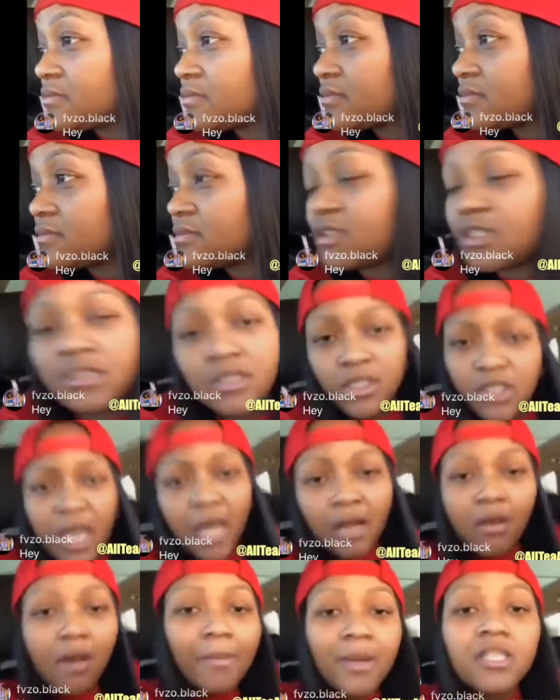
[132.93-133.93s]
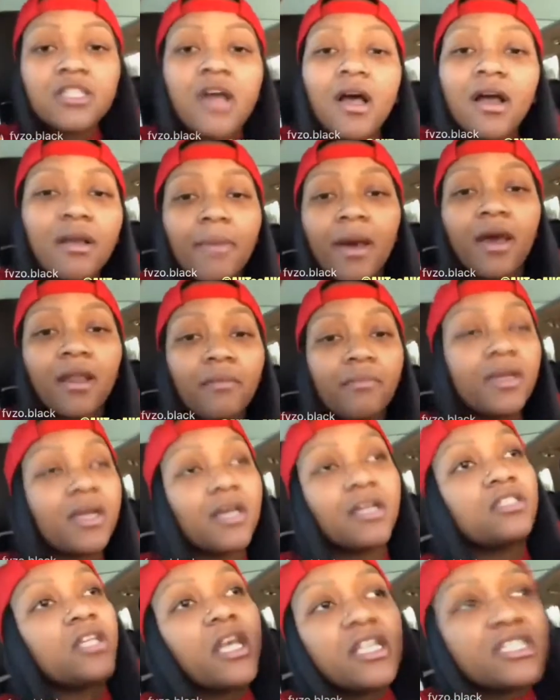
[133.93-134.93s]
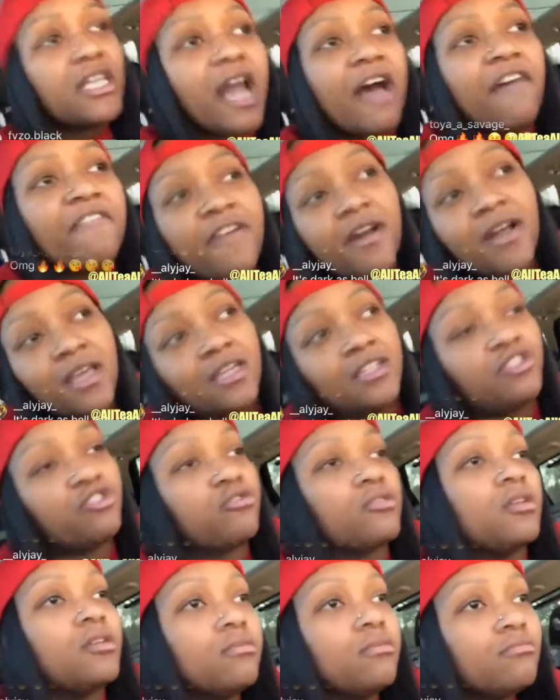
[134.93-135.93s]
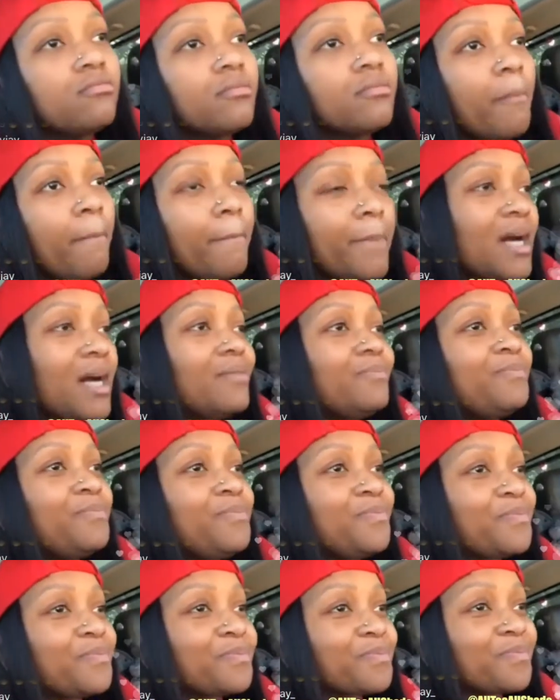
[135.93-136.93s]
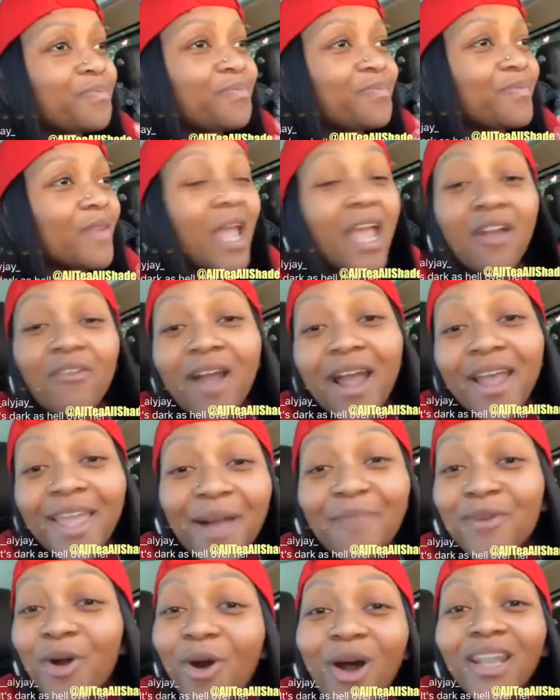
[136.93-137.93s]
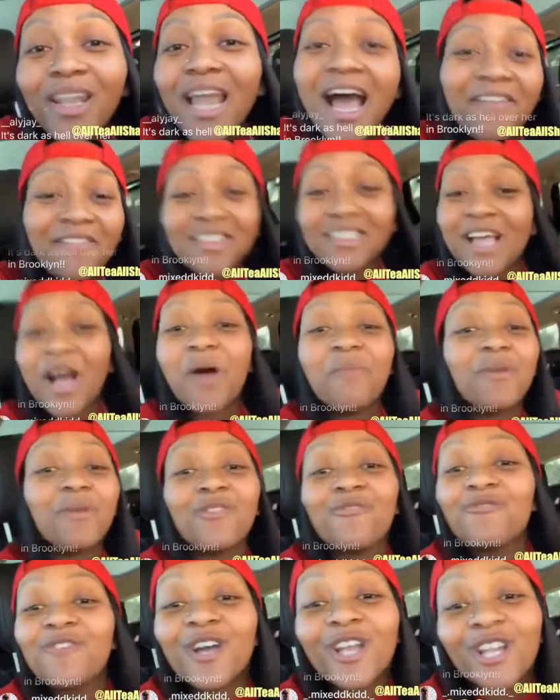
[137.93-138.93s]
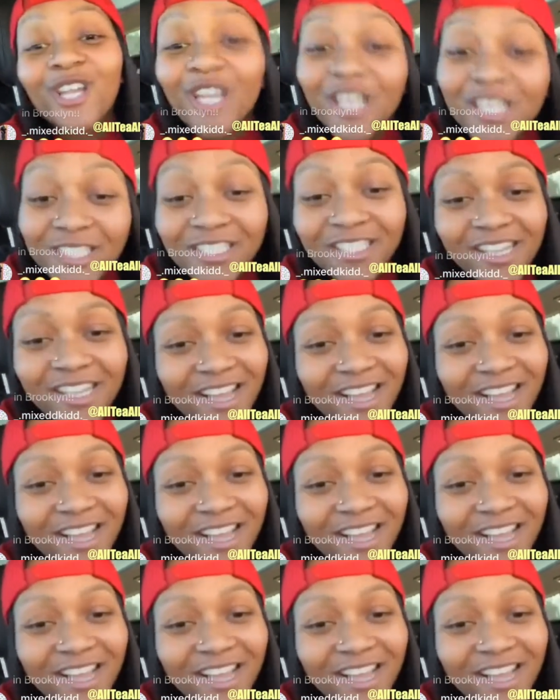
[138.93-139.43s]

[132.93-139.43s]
Just chill on me, talk about it, because it's not fucking true. But here I am going live because I don't motherfucking listen.